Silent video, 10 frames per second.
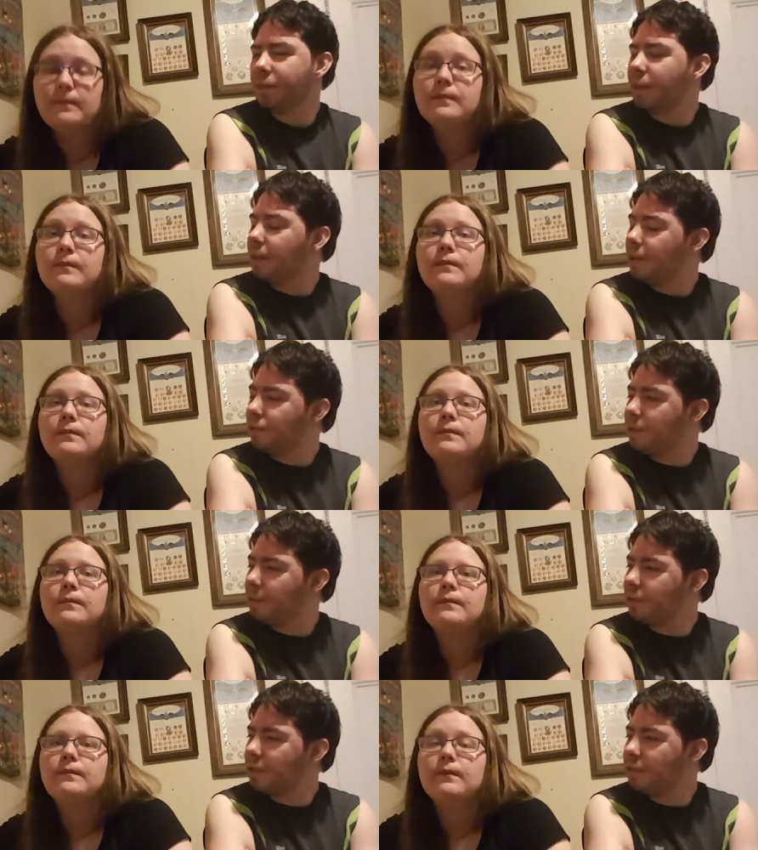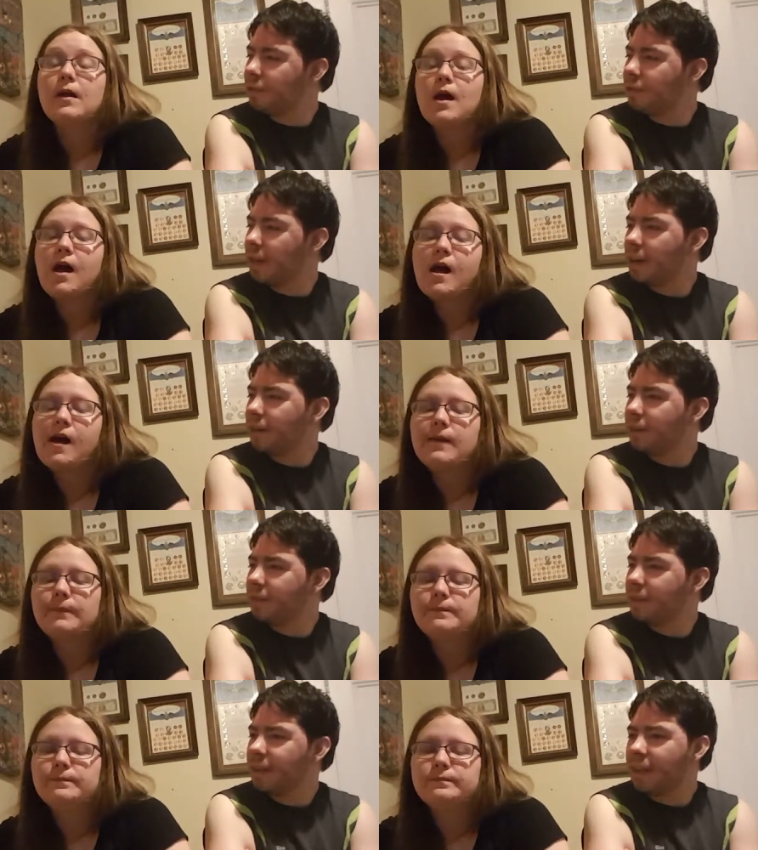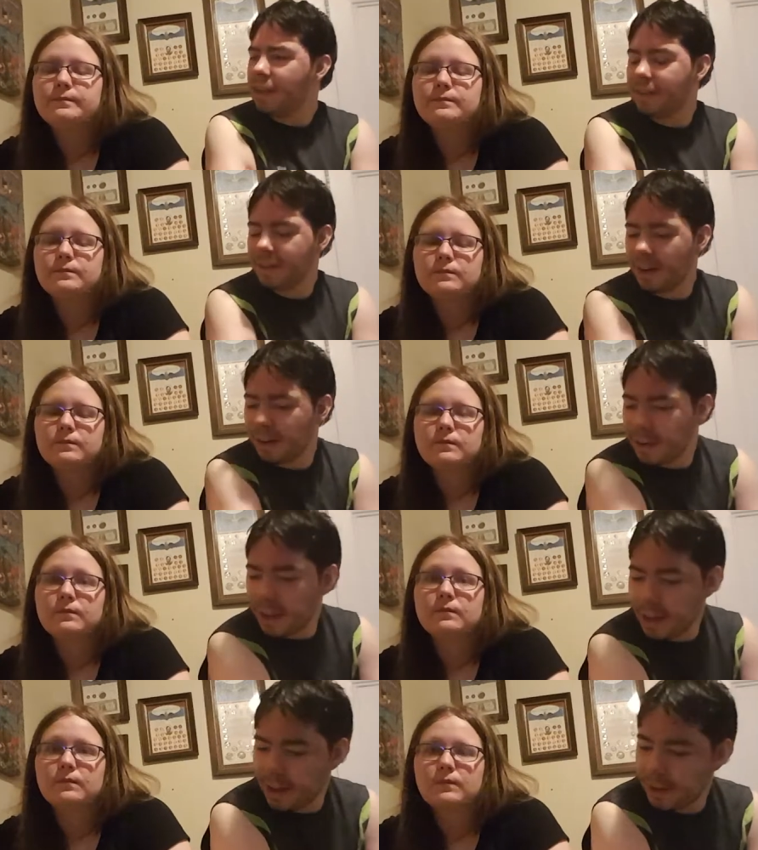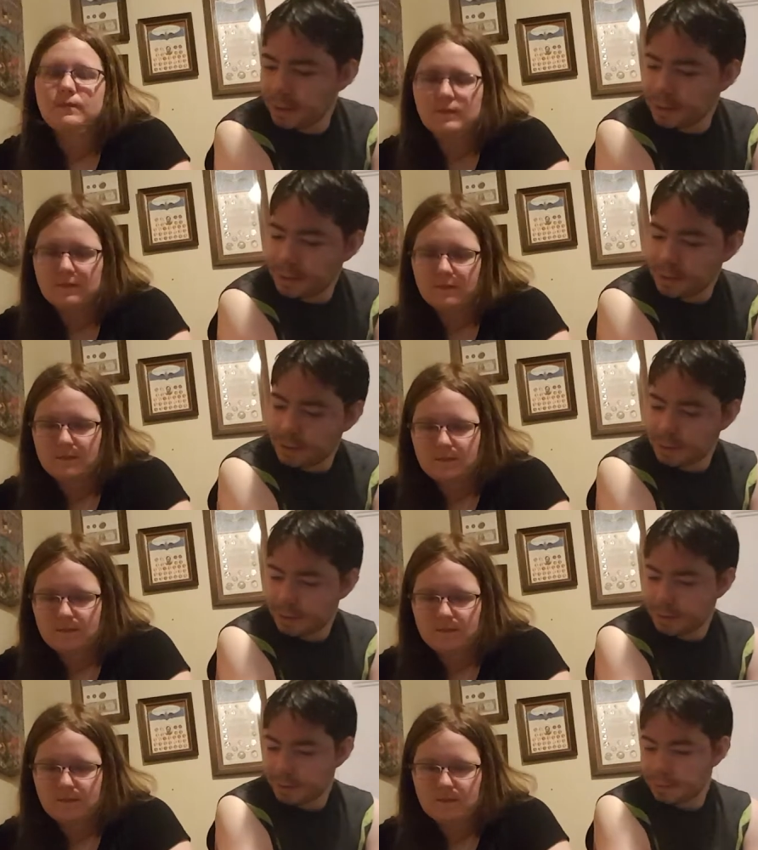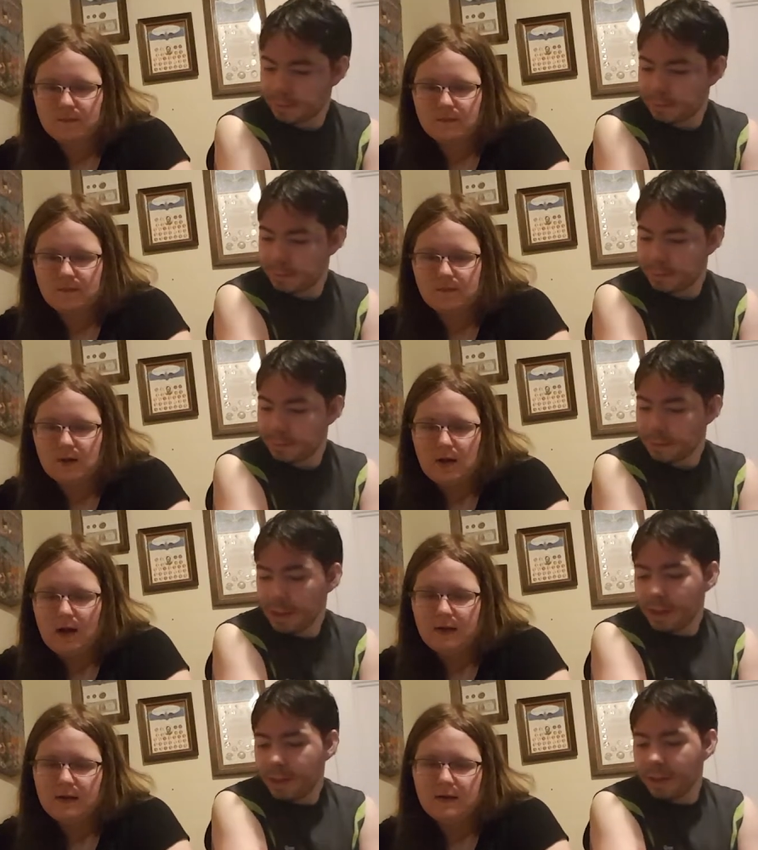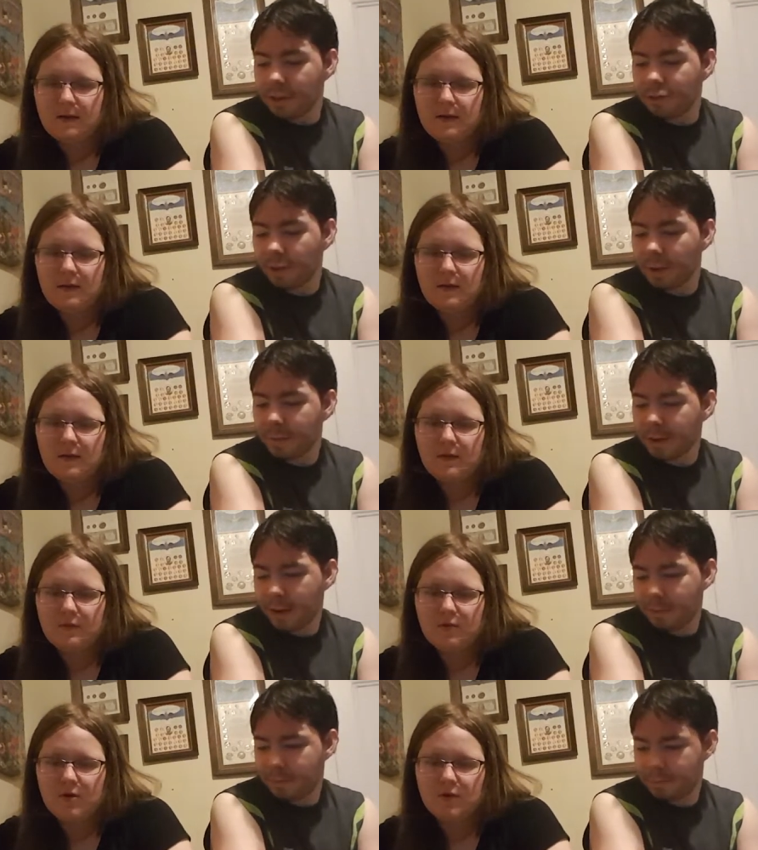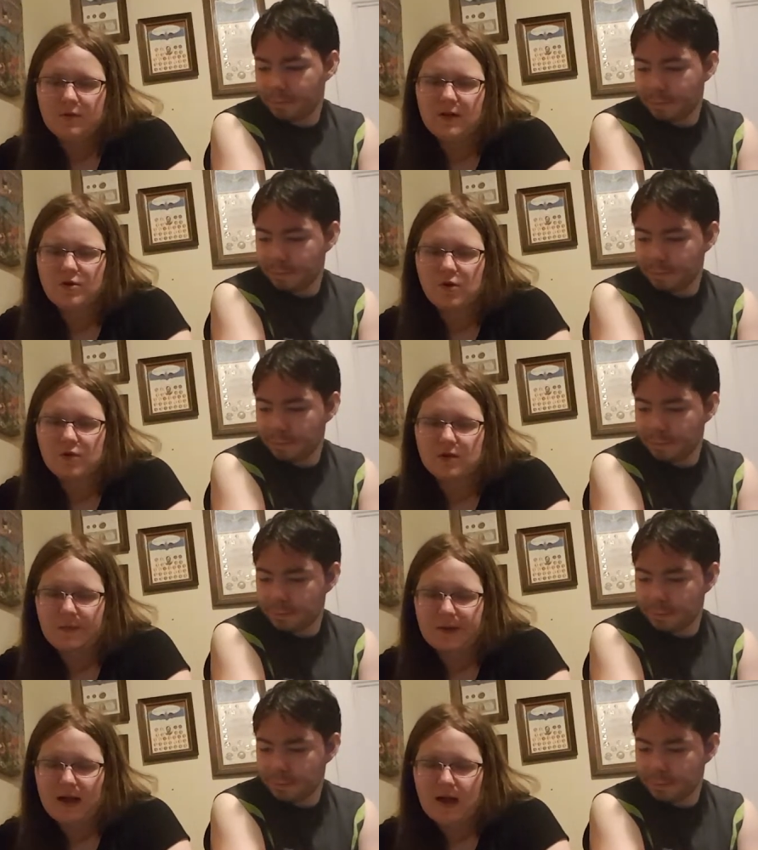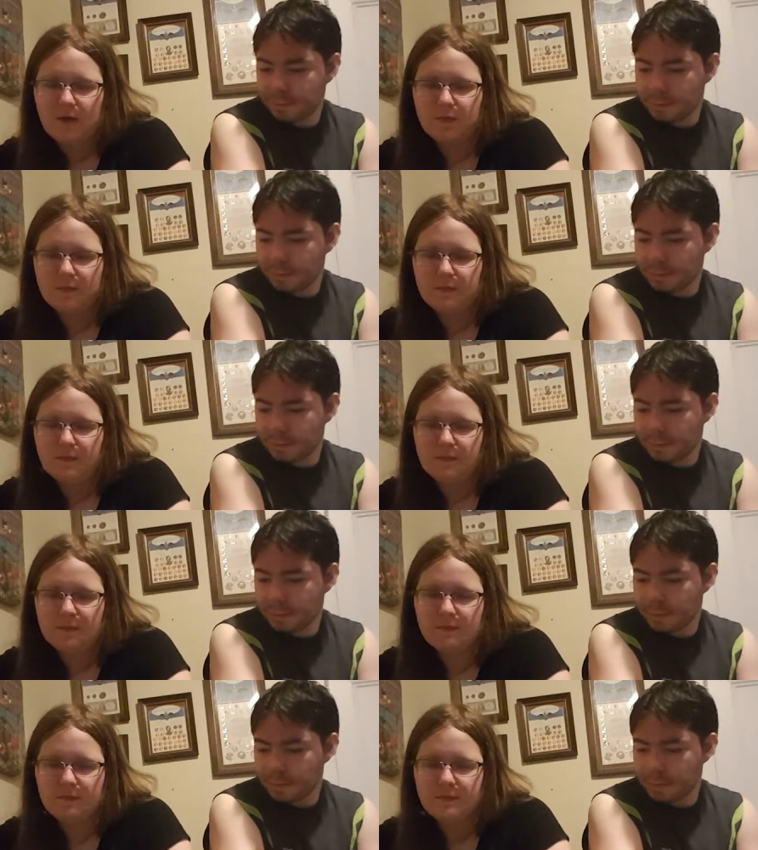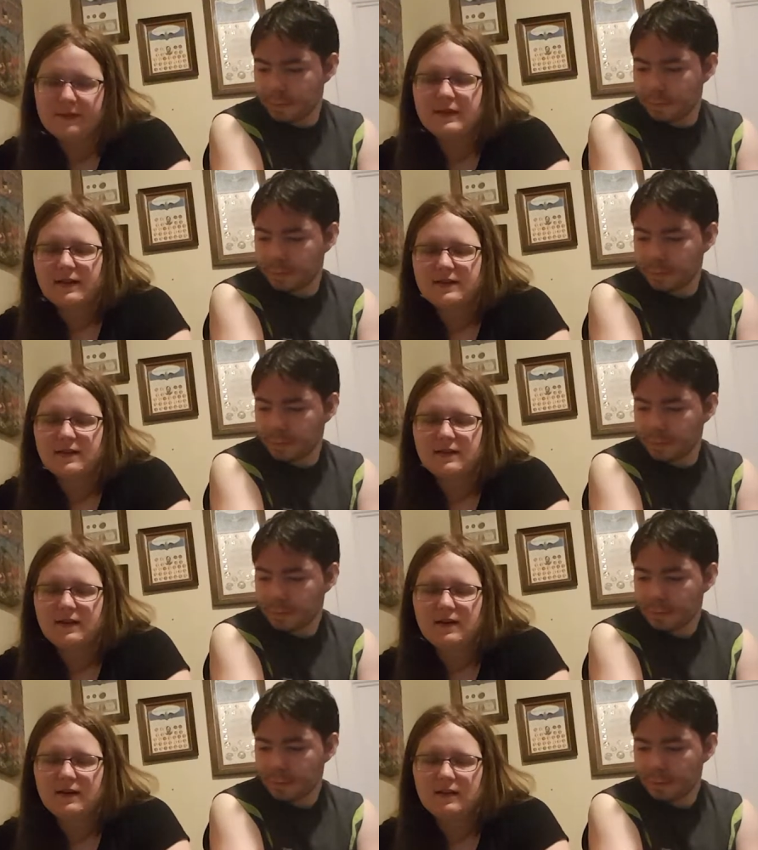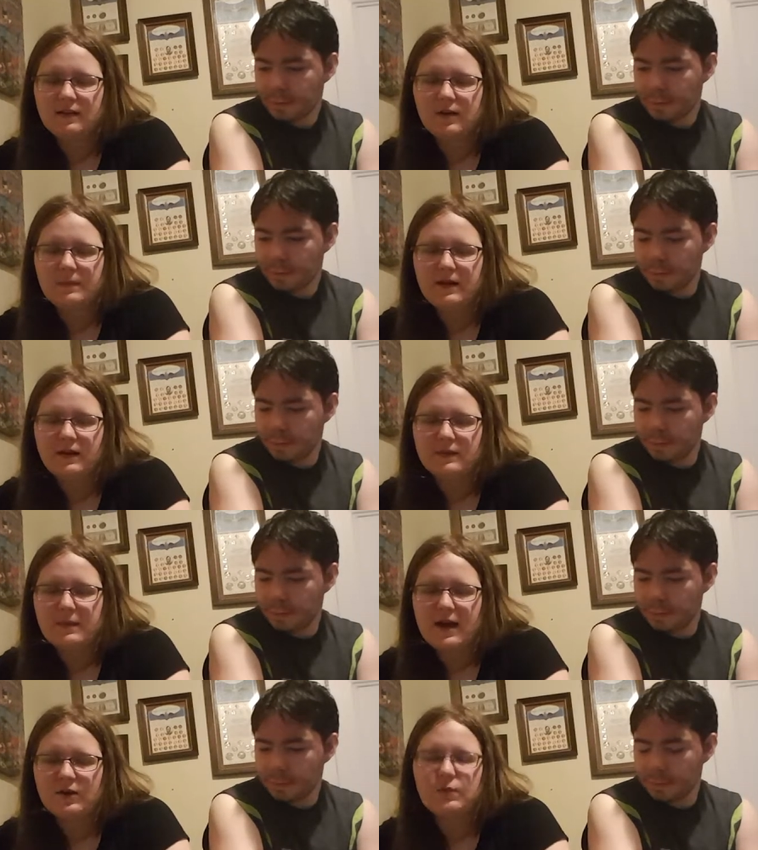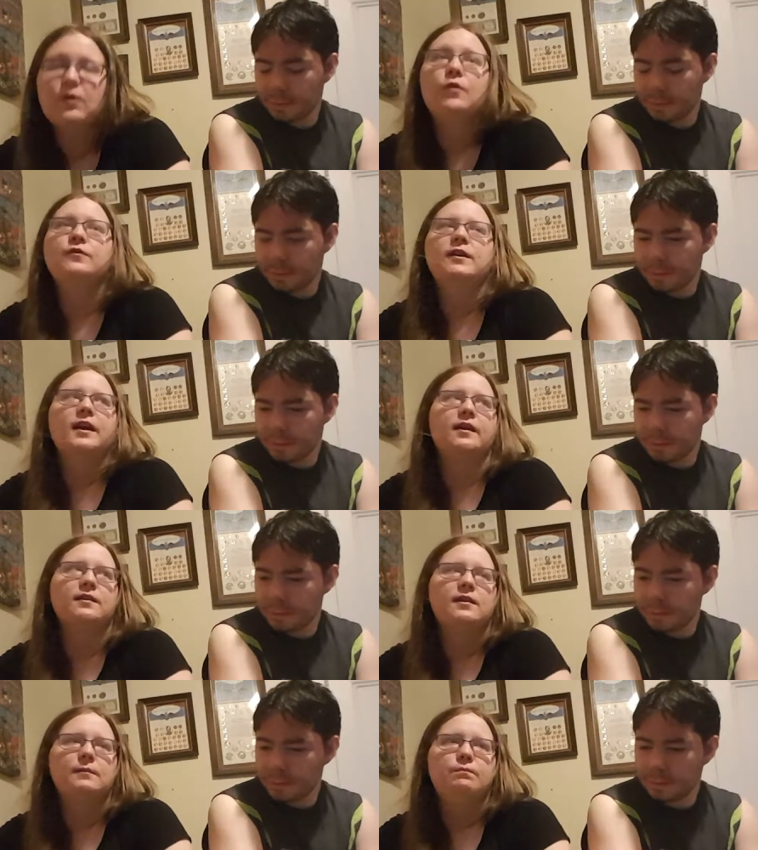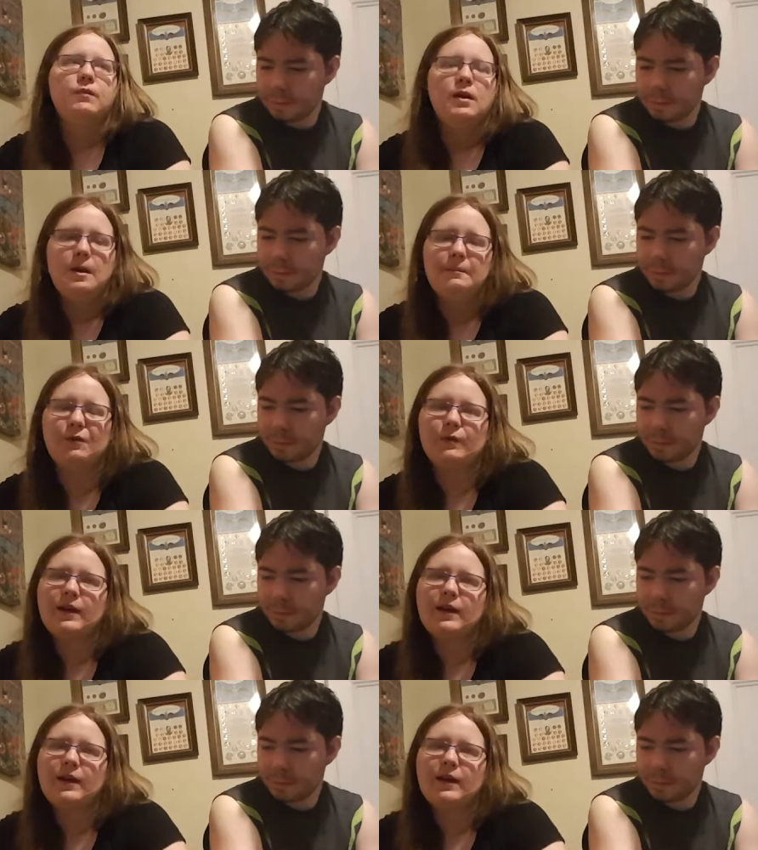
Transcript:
Speaker 1: the three most dangerous letters, and it's the R K O. Mm-hmm. Then Joe comes out.
Speaker 2: Joe, then Joe's coming out. That's because he's in going to be in his match with Kofi Kingston. But